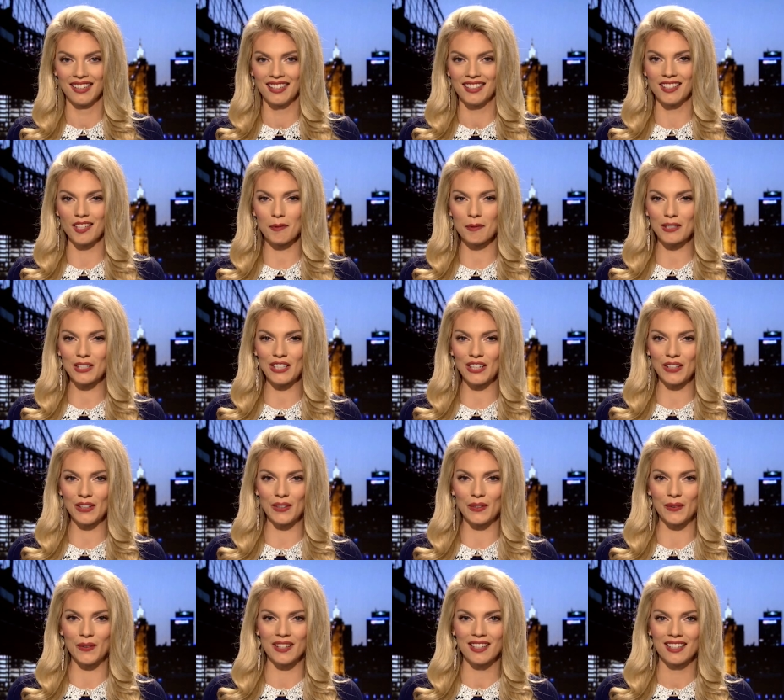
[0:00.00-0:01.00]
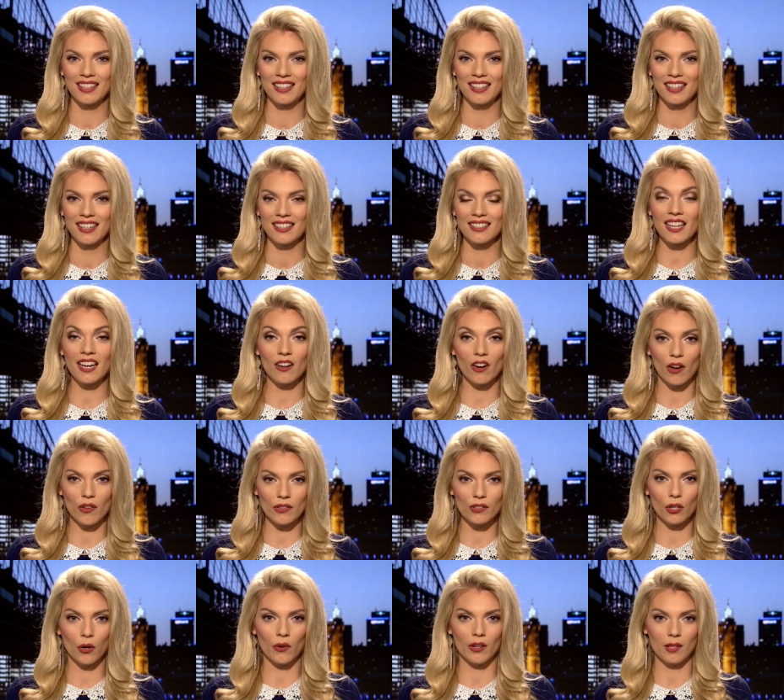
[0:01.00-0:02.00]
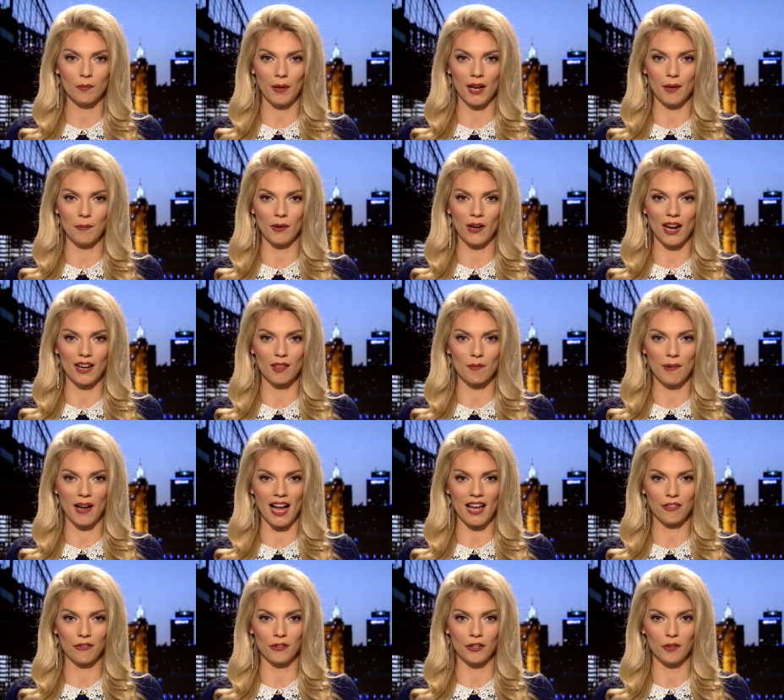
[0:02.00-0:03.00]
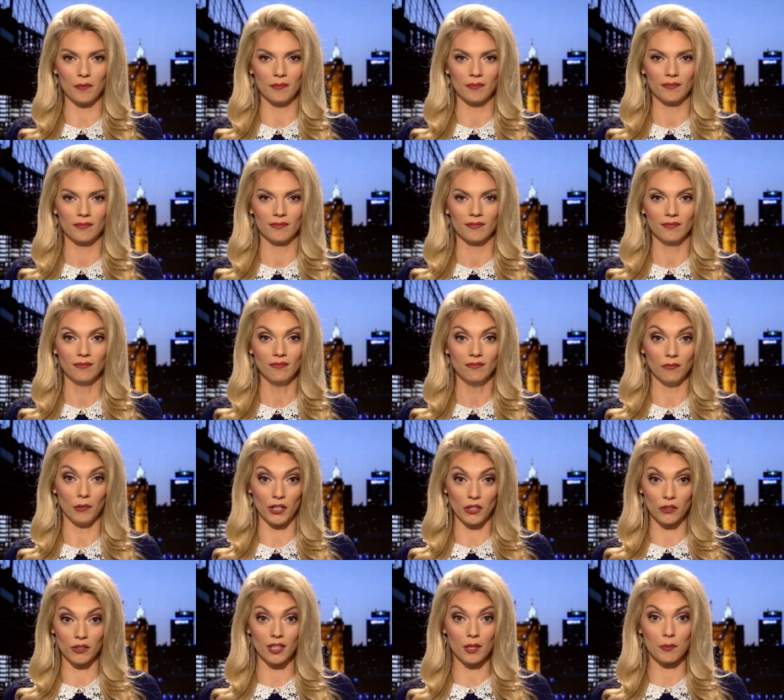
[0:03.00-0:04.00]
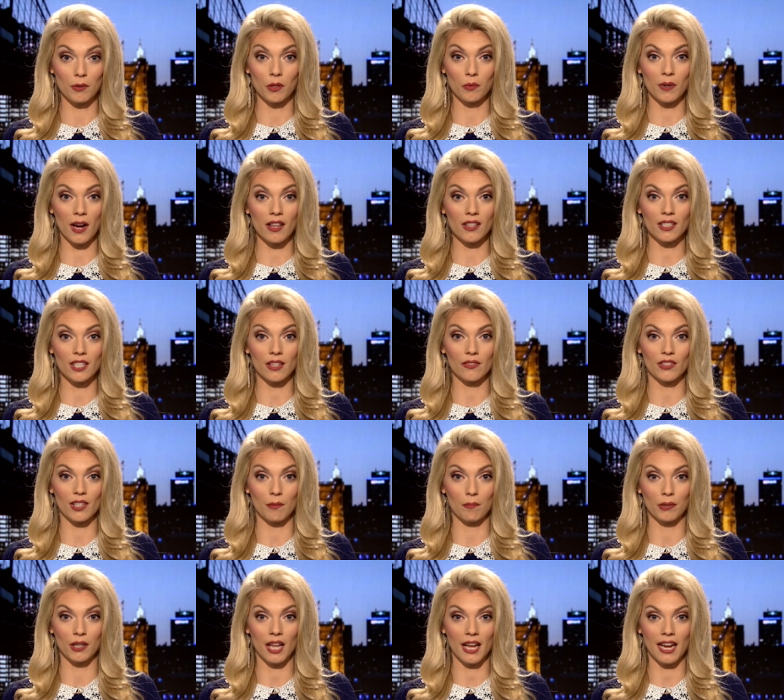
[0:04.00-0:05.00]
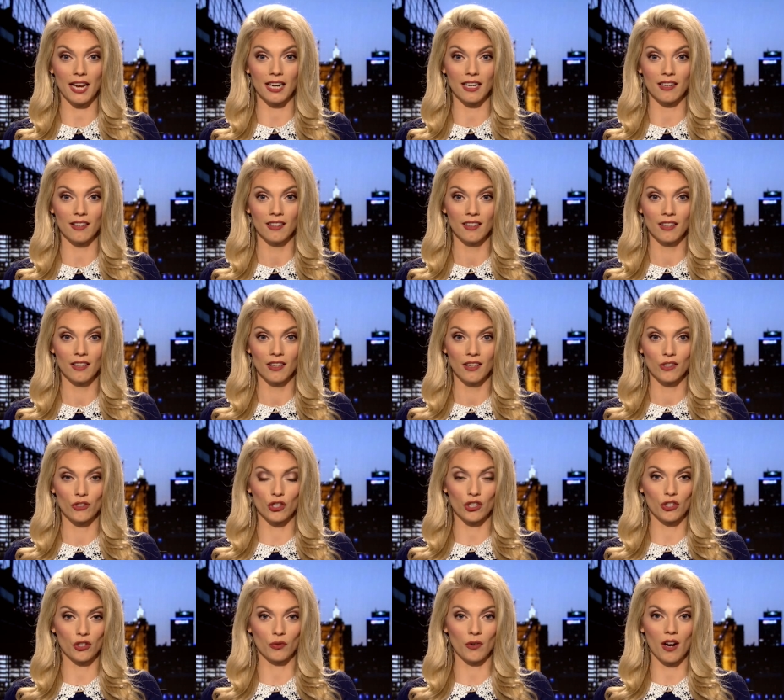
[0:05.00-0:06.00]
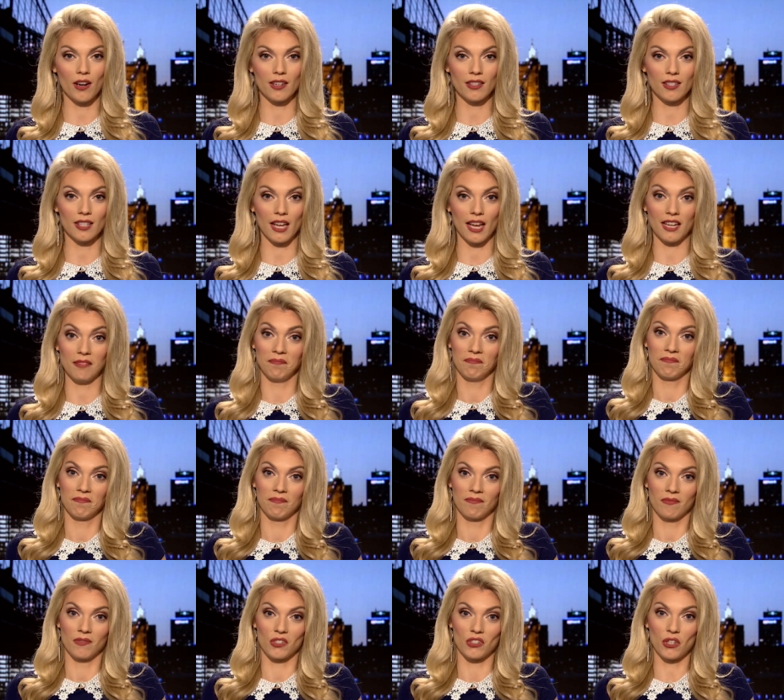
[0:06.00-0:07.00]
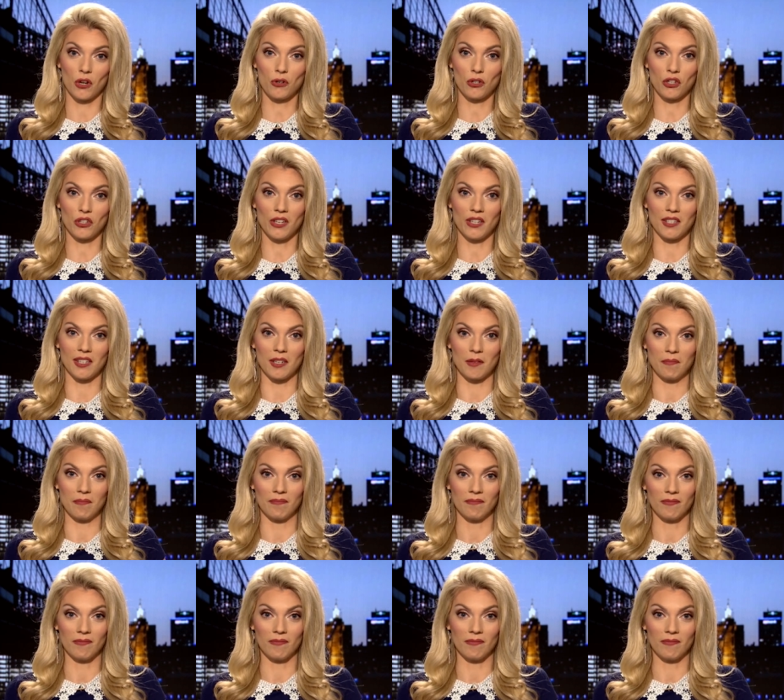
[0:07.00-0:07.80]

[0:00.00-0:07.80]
Number two, take all the toilet paper out of the bathroom. When your liberal relatives complain, just shrug and say, Socialism,